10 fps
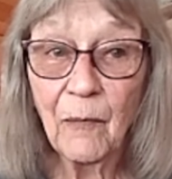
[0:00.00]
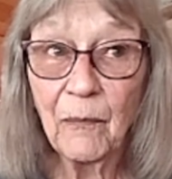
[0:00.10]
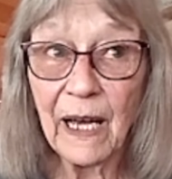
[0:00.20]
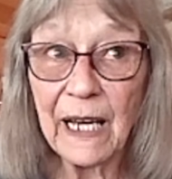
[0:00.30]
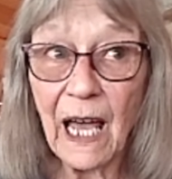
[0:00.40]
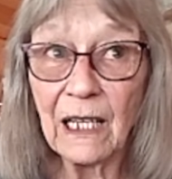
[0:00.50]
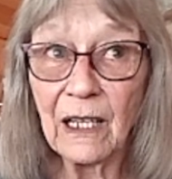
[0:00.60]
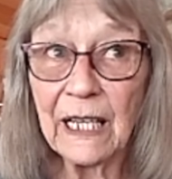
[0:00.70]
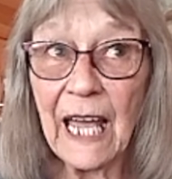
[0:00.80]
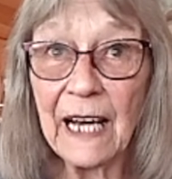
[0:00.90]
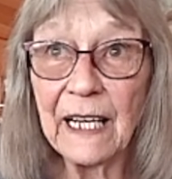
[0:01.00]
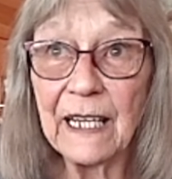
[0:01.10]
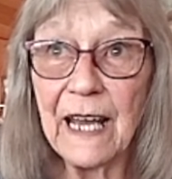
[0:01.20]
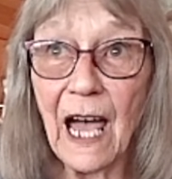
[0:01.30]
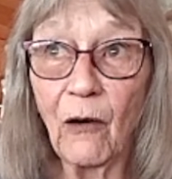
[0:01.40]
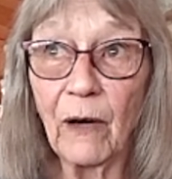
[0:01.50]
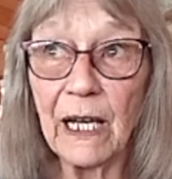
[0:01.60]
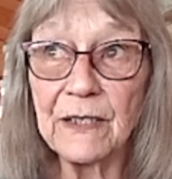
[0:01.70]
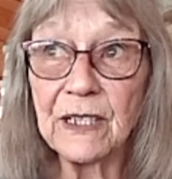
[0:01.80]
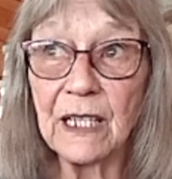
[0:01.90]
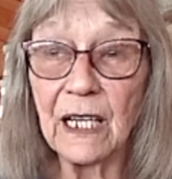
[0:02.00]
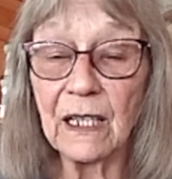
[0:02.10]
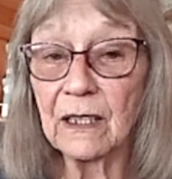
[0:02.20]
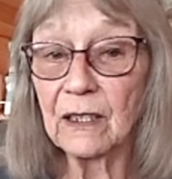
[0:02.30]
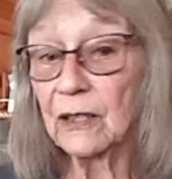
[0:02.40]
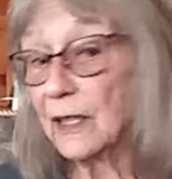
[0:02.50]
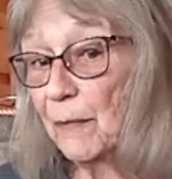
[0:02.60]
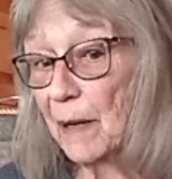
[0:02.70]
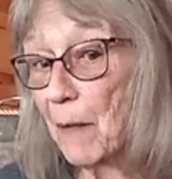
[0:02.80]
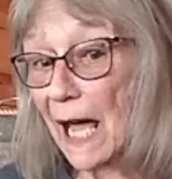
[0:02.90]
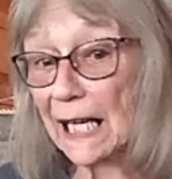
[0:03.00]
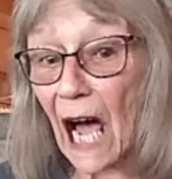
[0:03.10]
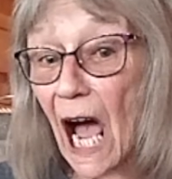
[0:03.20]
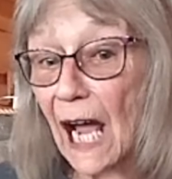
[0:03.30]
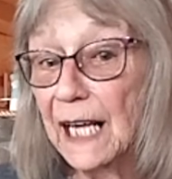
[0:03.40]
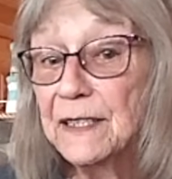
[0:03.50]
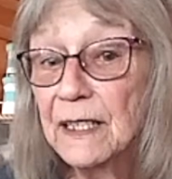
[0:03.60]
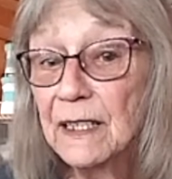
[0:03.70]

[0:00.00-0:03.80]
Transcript: But I look at it now as it could have been my guide,